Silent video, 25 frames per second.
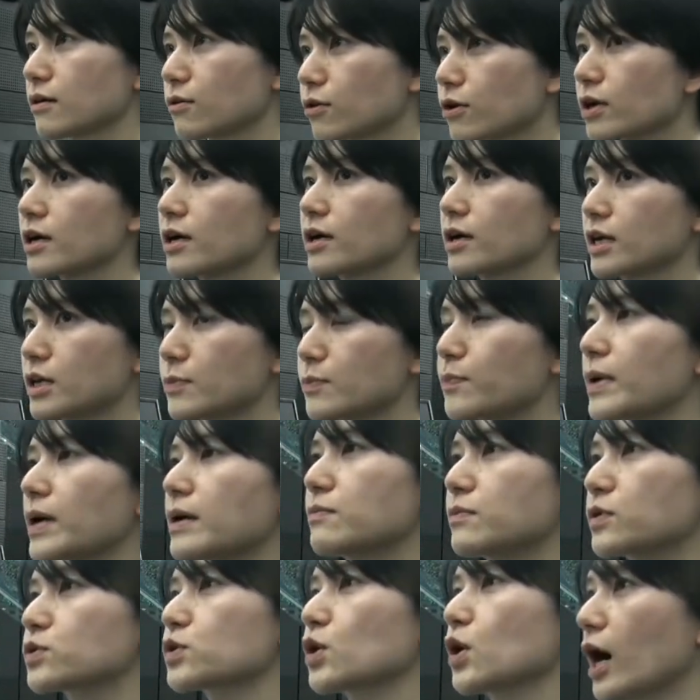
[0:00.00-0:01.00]
sorts of um,
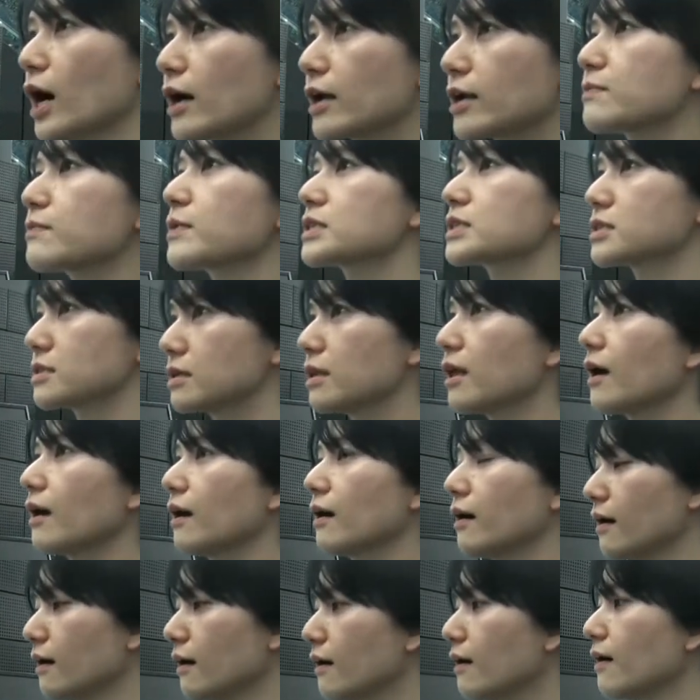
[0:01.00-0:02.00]
uh, shapes, and I
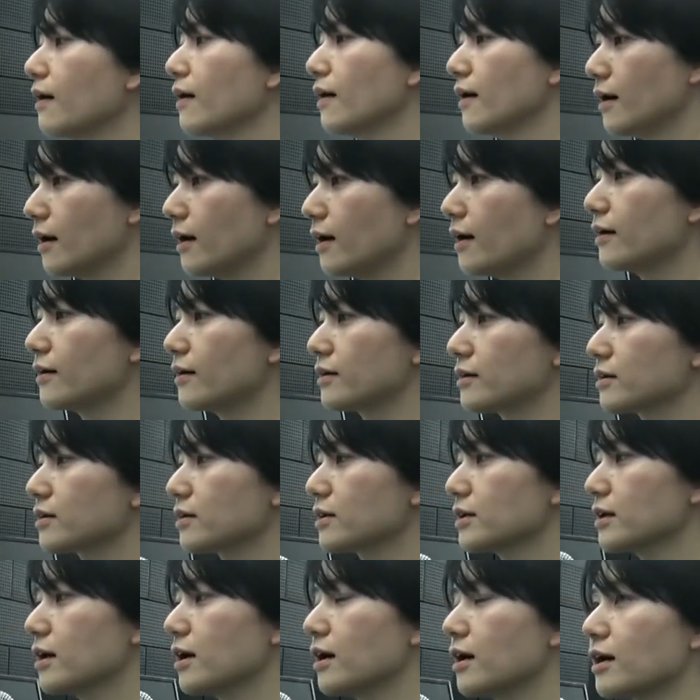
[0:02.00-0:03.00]
think uh, you can use
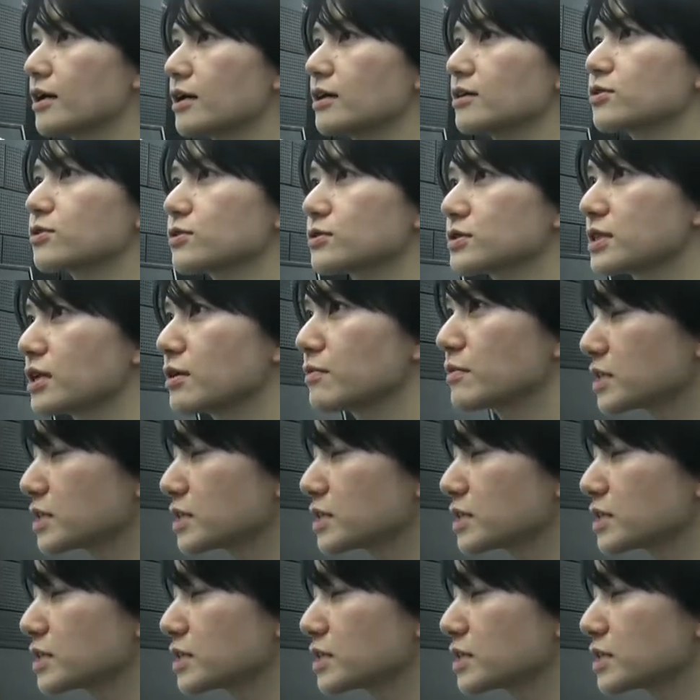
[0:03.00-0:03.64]
them for various